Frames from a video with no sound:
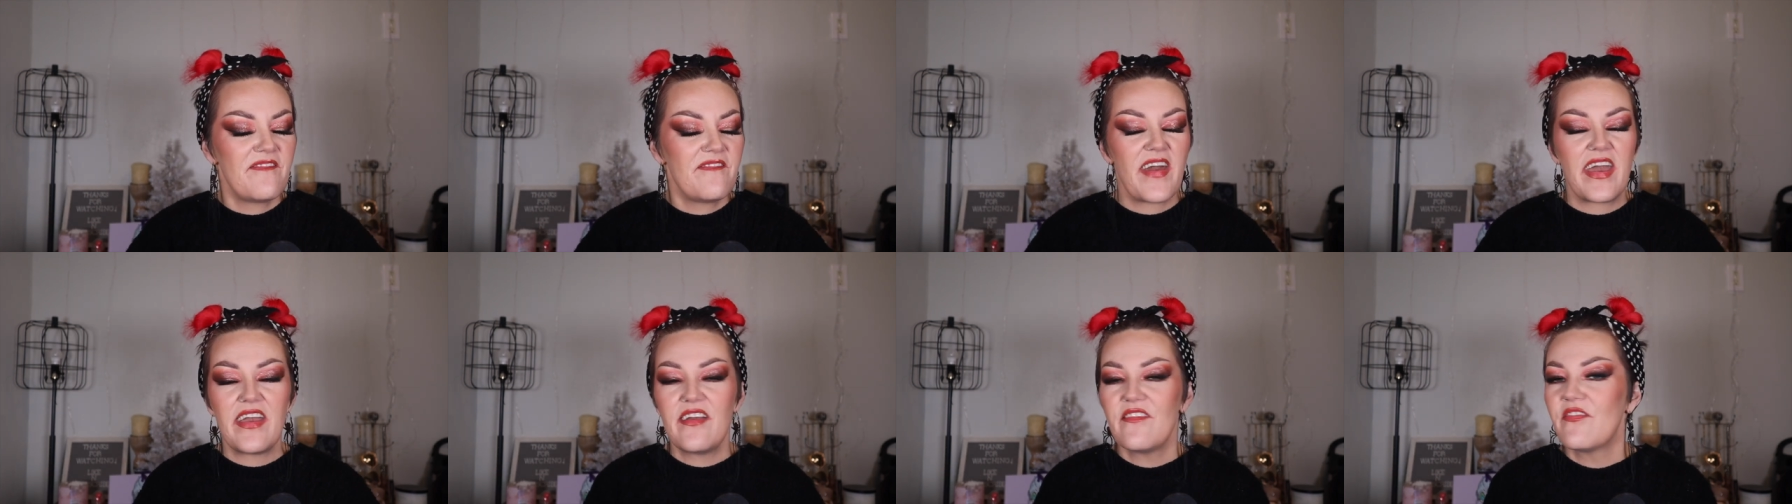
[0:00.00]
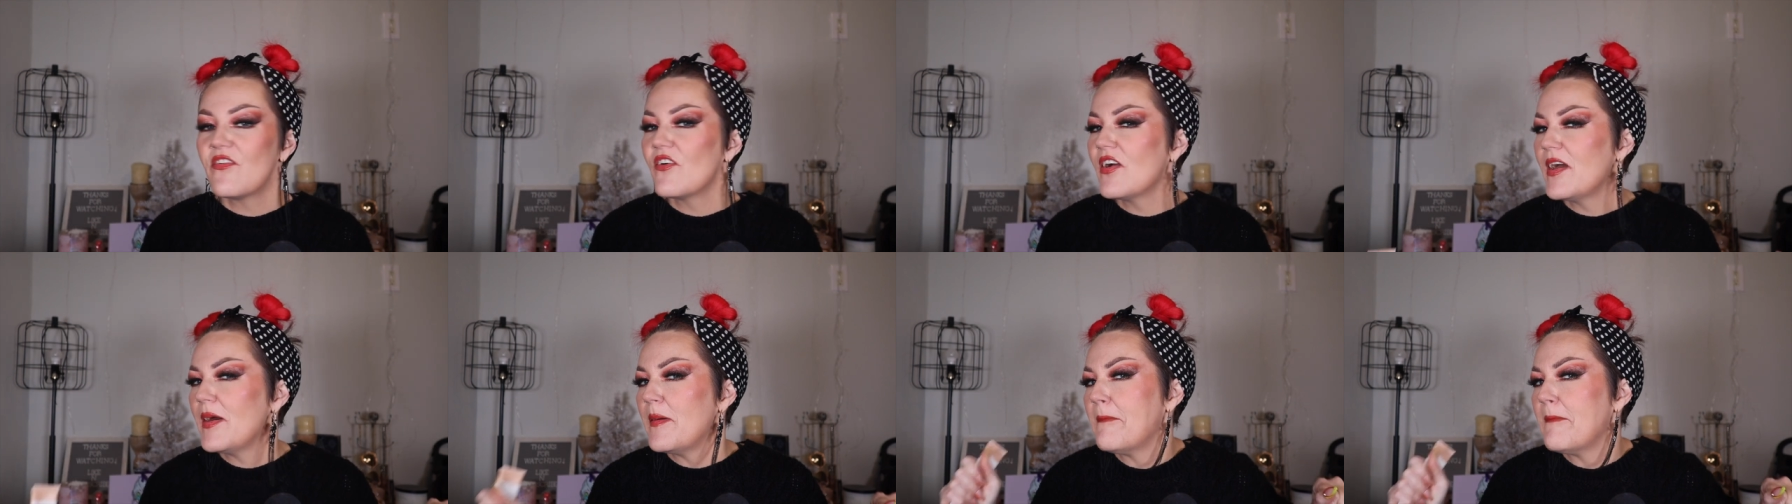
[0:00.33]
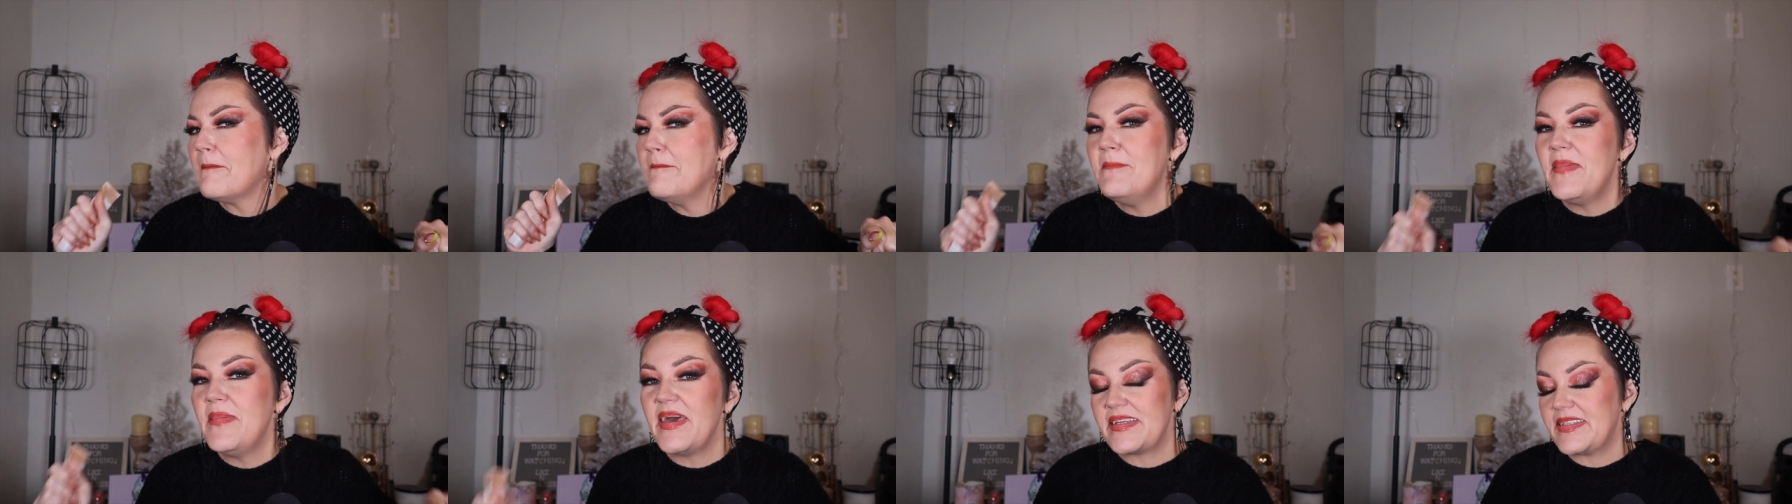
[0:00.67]
favorite
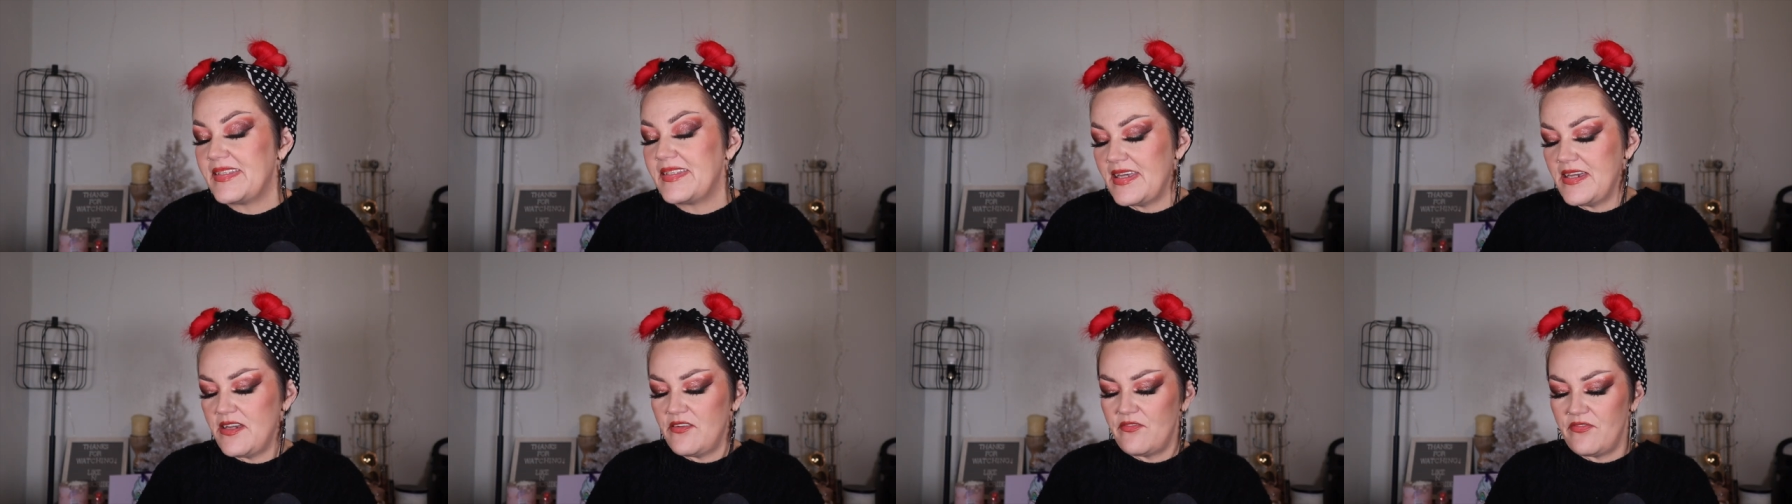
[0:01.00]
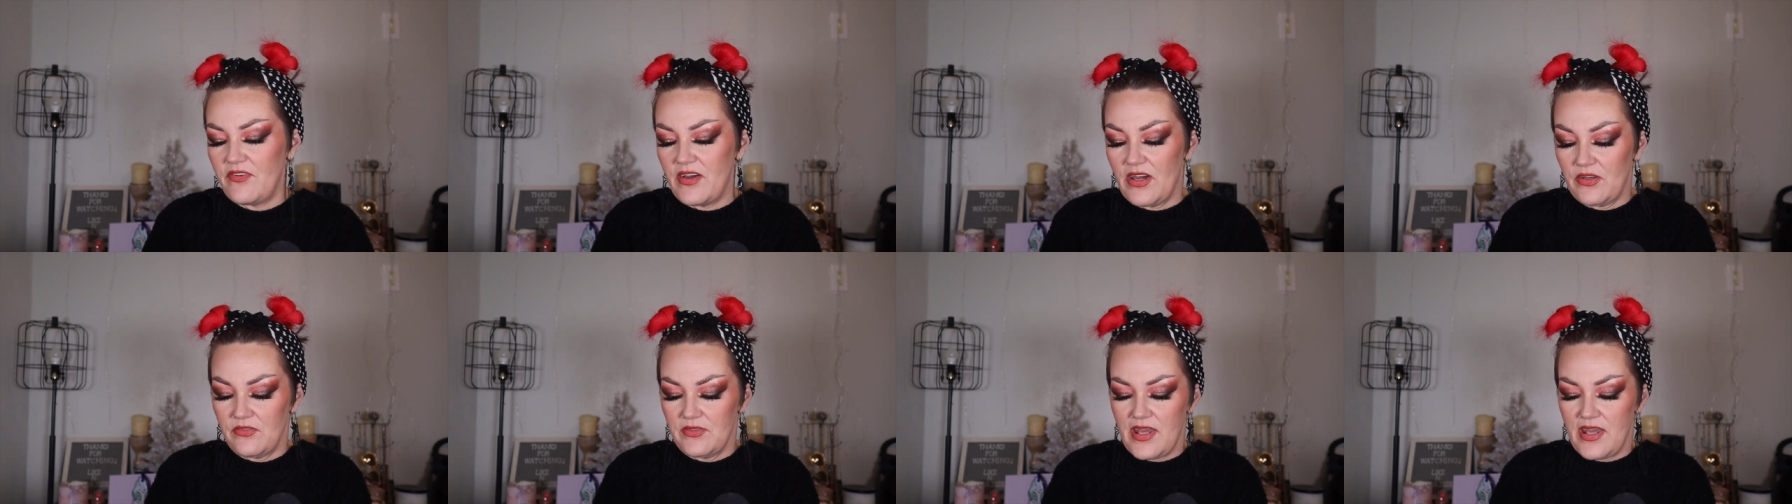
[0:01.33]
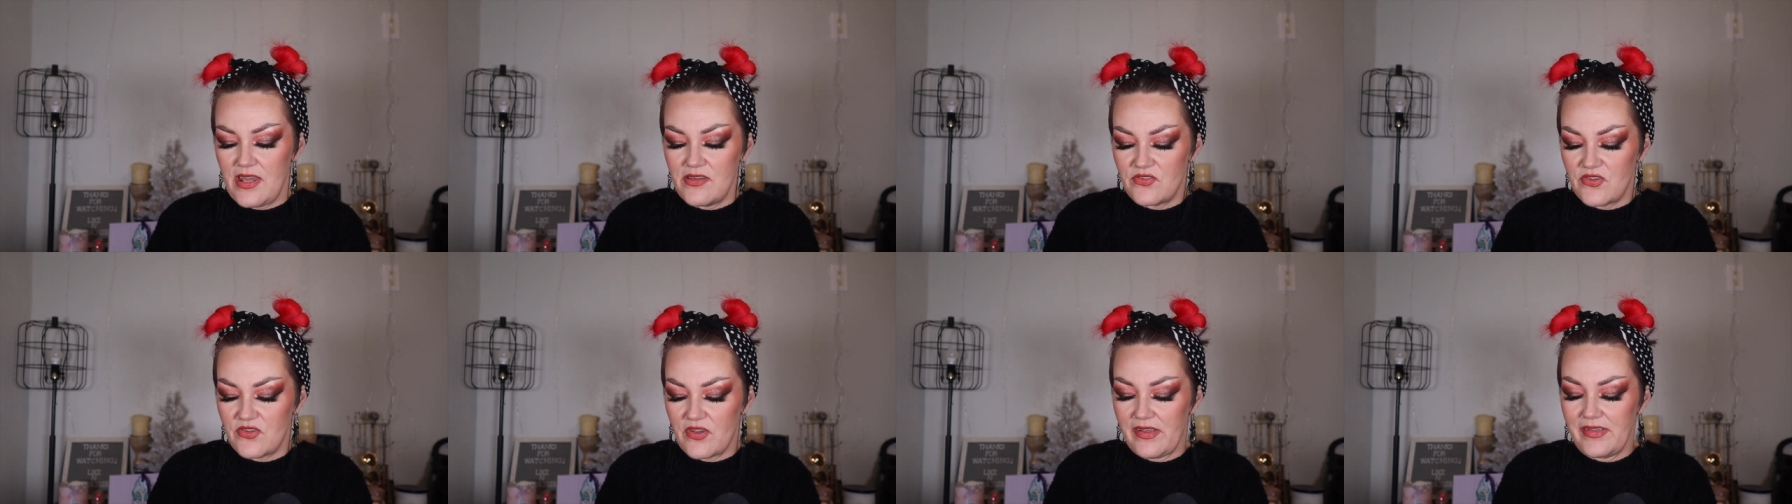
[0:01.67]
mixing
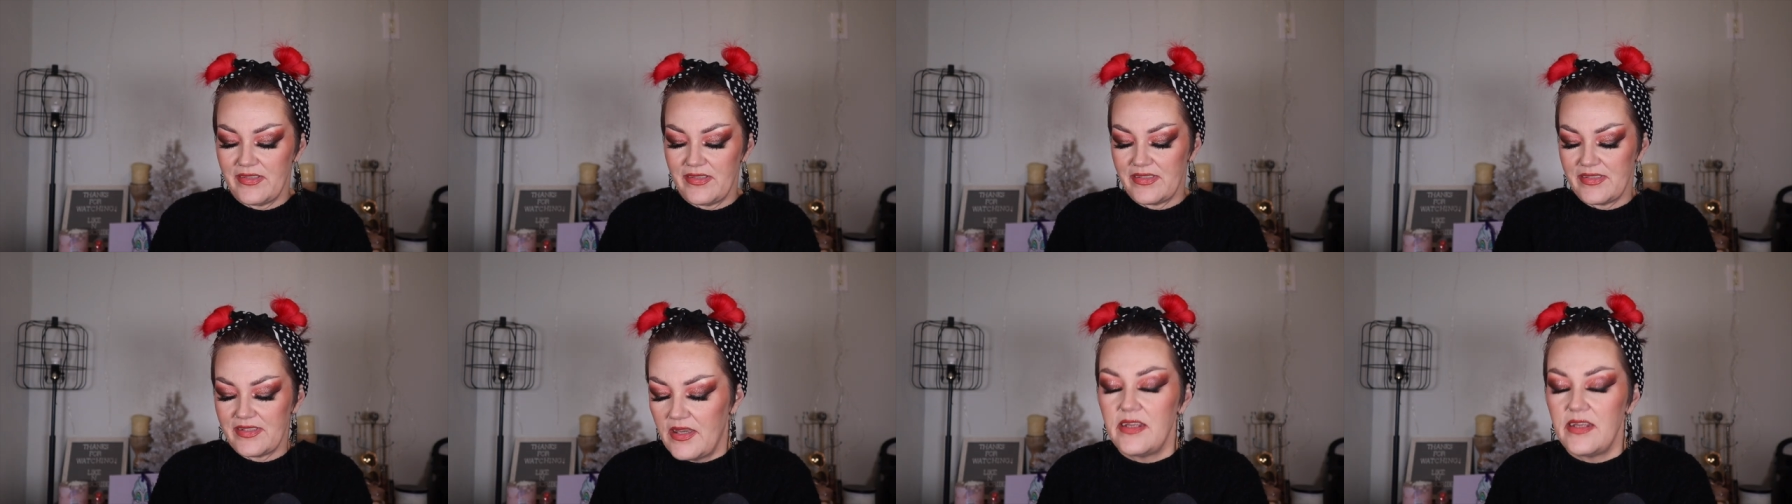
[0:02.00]
foundations.